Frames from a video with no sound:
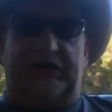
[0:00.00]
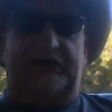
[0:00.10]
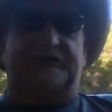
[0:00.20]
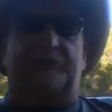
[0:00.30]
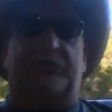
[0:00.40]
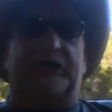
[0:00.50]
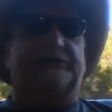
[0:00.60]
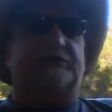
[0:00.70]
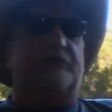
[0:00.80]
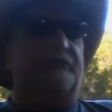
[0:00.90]
had some
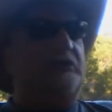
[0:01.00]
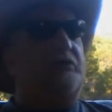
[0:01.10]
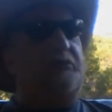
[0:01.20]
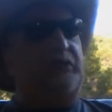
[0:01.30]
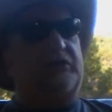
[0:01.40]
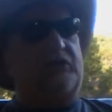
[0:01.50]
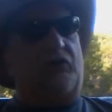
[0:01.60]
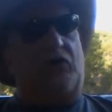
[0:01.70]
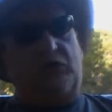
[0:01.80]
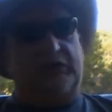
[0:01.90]
bad stuff in there, but in the early